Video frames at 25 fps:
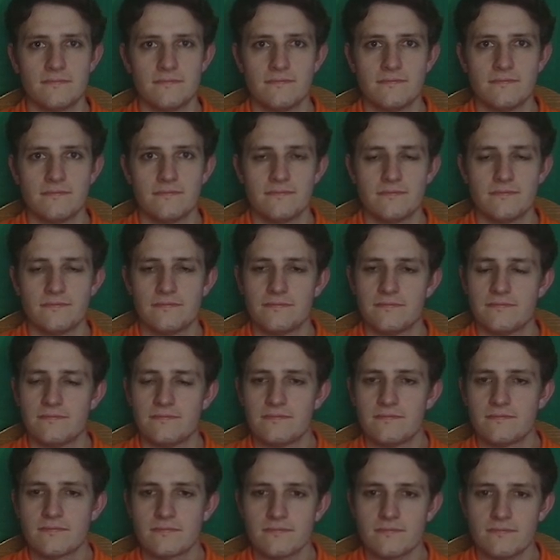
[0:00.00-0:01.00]

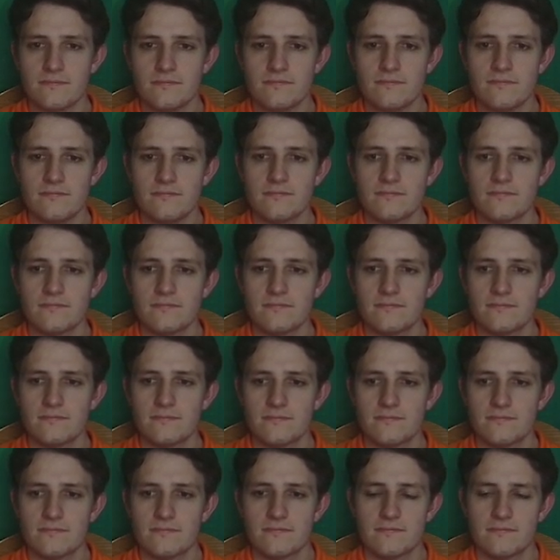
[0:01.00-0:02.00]

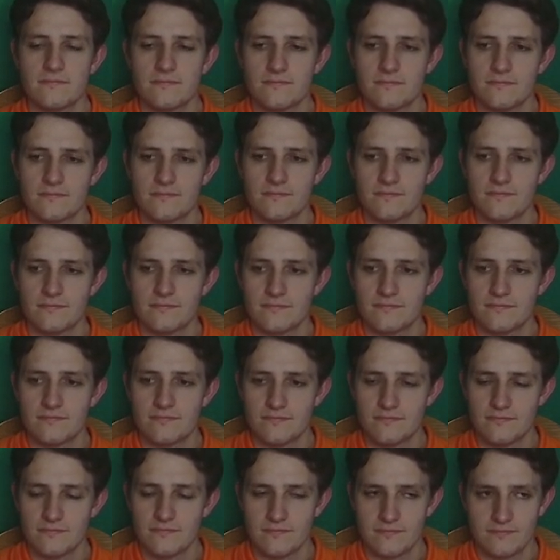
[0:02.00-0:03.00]

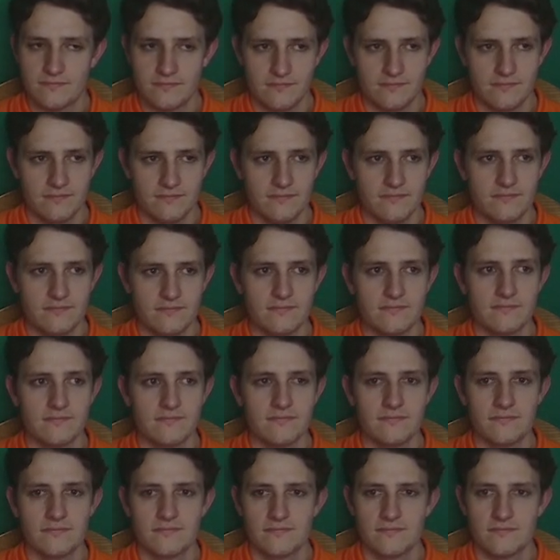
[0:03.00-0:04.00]

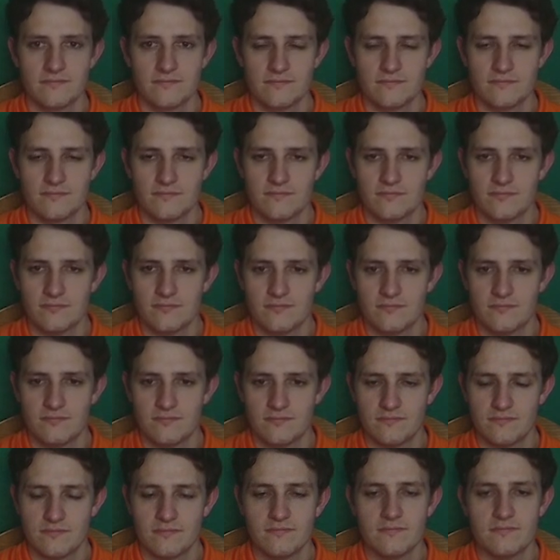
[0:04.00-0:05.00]

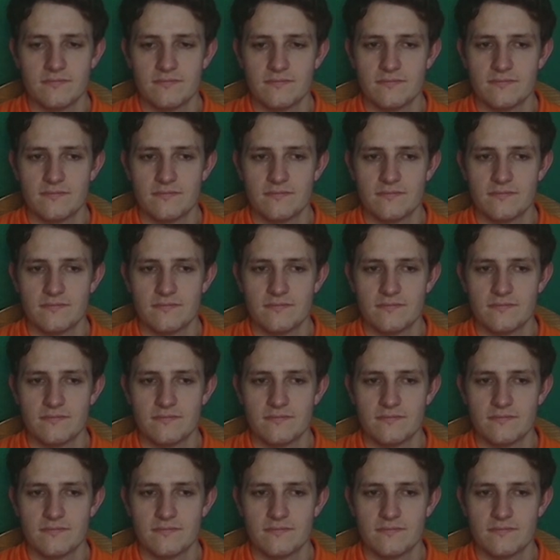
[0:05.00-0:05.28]
(silent)